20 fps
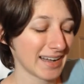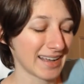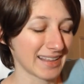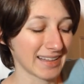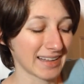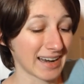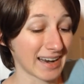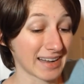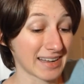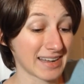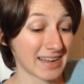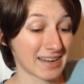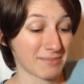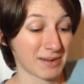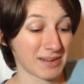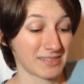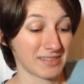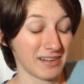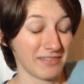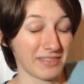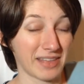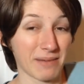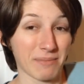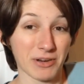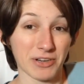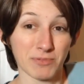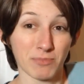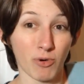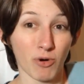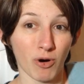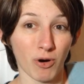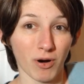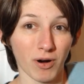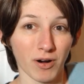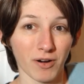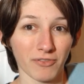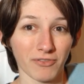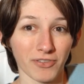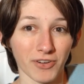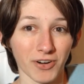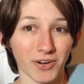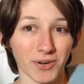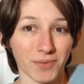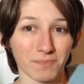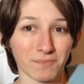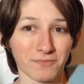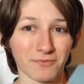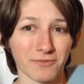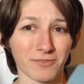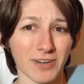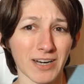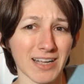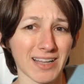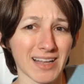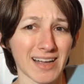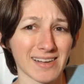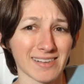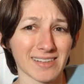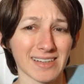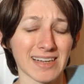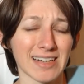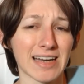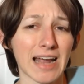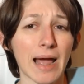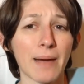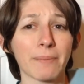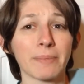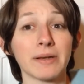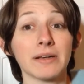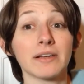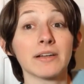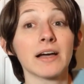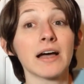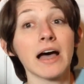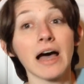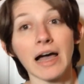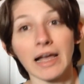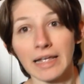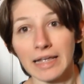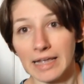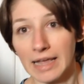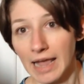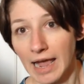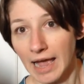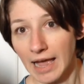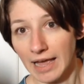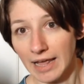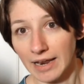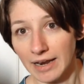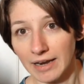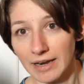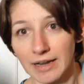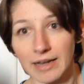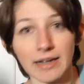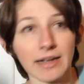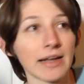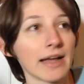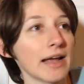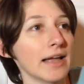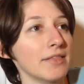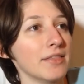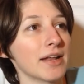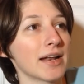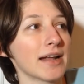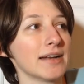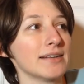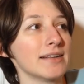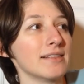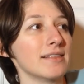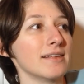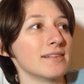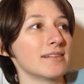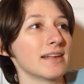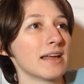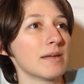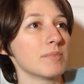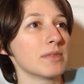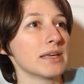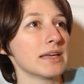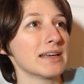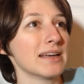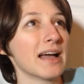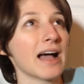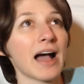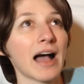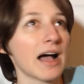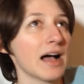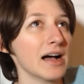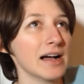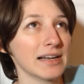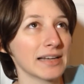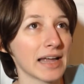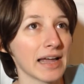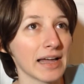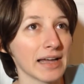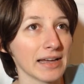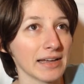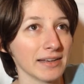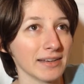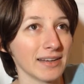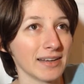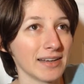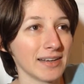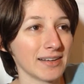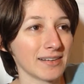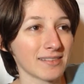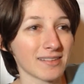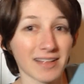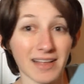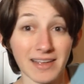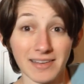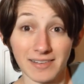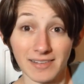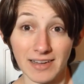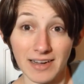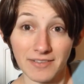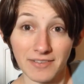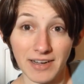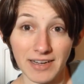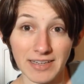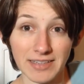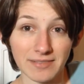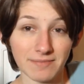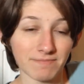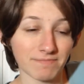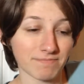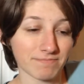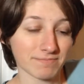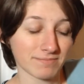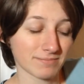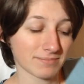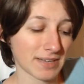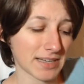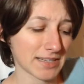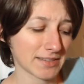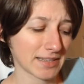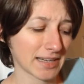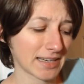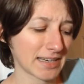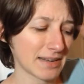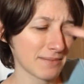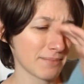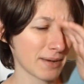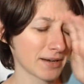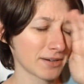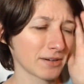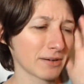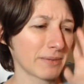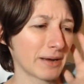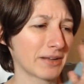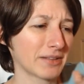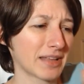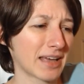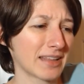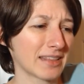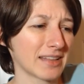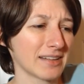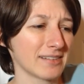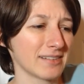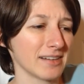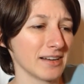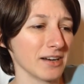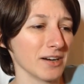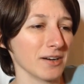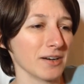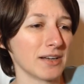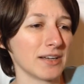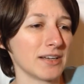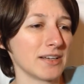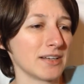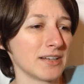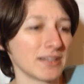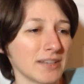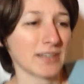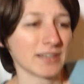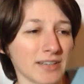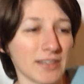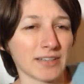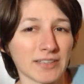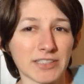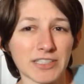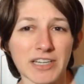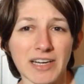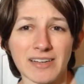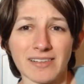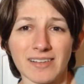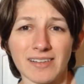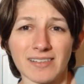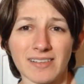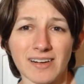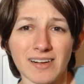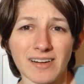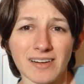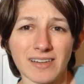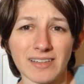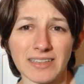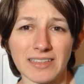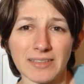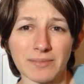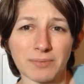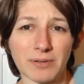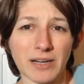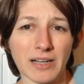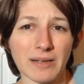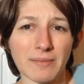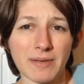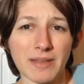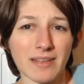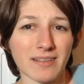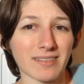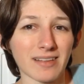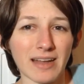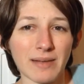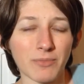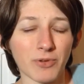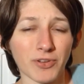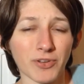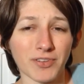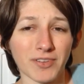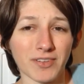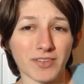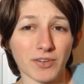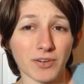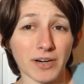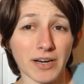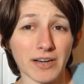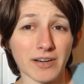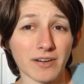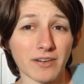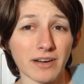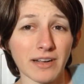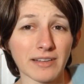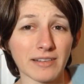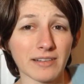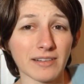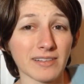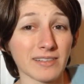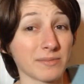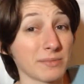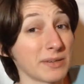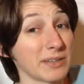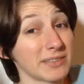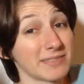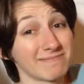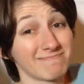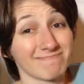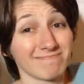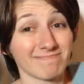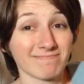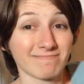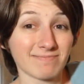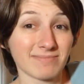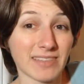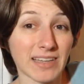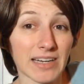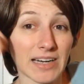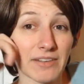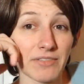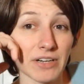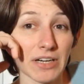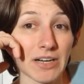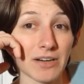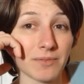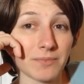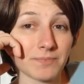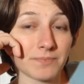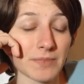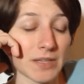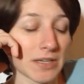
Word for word: And then I kick myself that much more for realizing it happened again and that I did the same thing again. So let's see if I can be any better about that this year chances are it'll probably be the same old story it always is, but you never know.